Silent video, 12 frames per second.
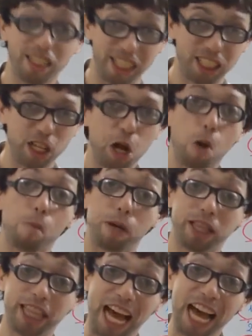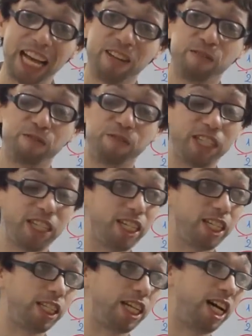English. But that
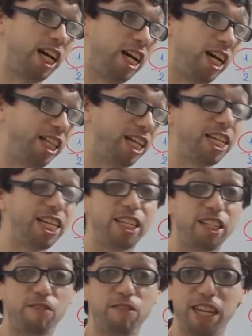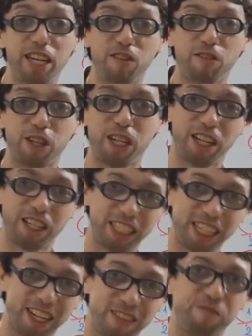is a video for
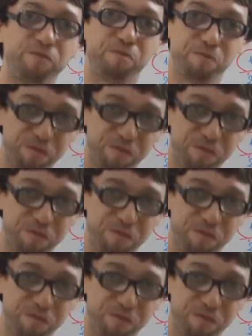another time.